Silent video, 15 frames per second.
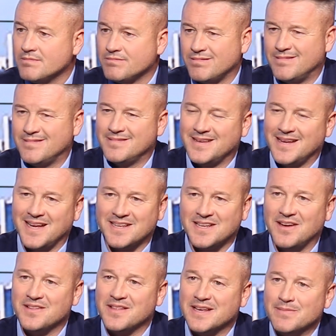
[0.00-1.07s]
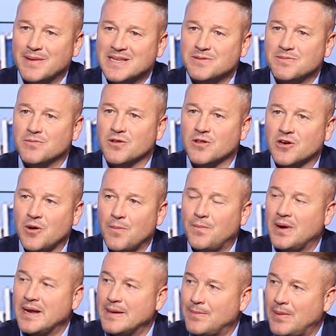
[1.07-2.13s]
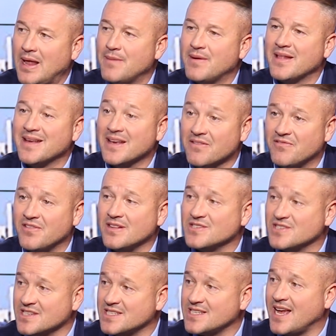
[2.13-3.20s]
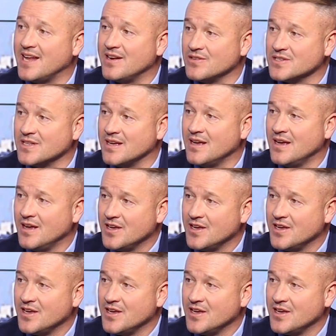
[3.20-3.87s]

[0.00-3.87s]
I can't think it makes him more the complete player, but I think it fills the set, doesn't it?